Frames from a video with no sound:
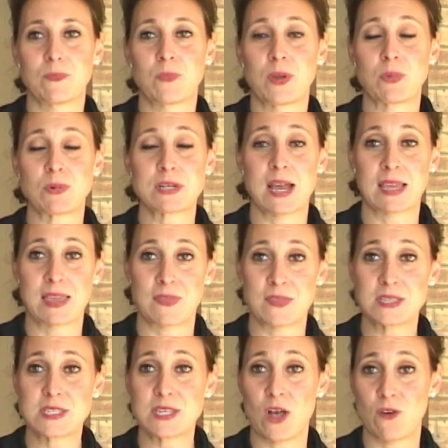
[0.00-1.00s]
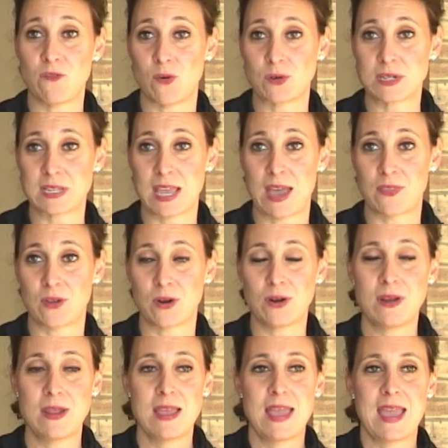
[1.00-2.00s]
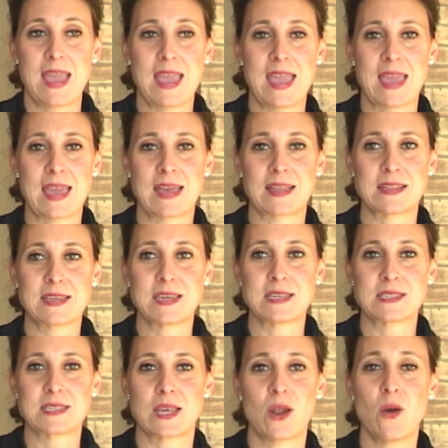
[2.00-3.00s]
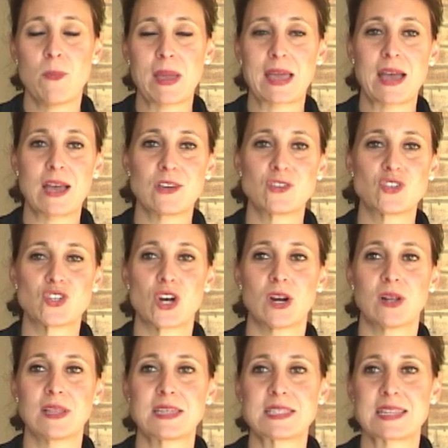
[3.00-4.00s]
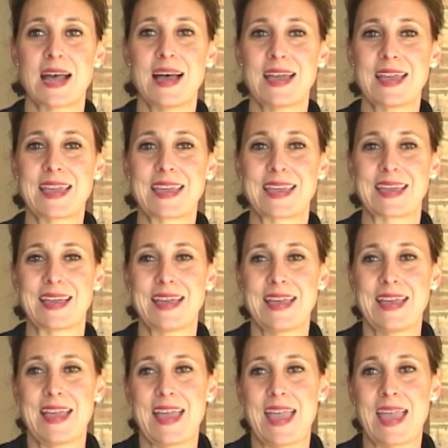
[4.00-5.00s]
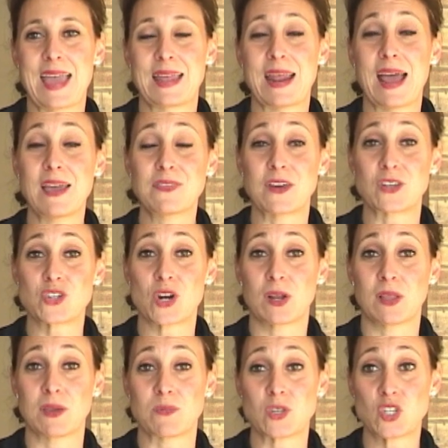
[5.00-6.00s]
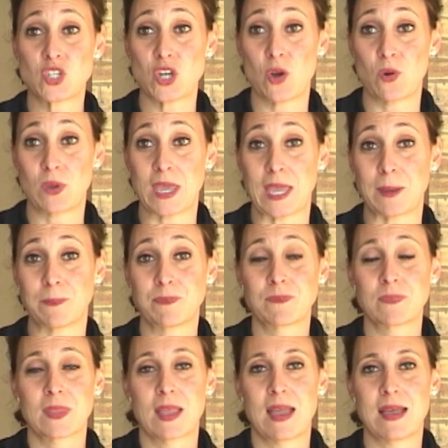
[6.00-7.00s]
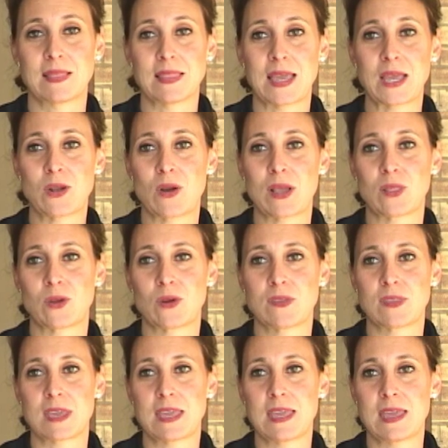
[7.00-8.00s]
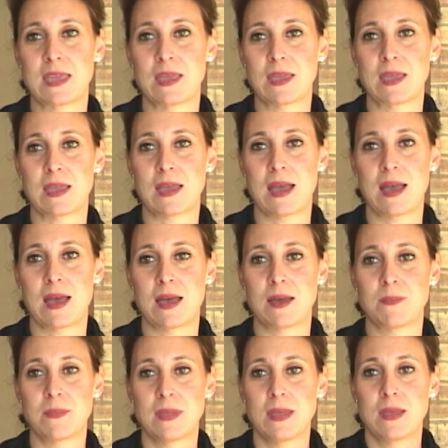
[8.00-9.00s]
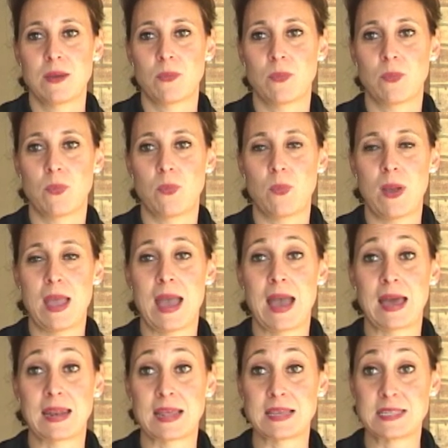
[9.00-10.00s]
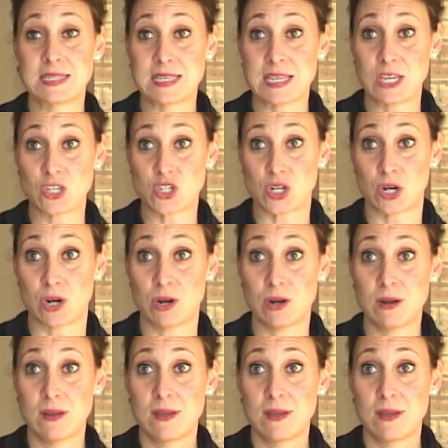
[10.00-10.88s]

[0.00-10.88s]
We were talking on the cell phone together and he said, "Oh my gosh, Charlie's dying." And I thought Charlie was choking. And later I learned that he had a seizure.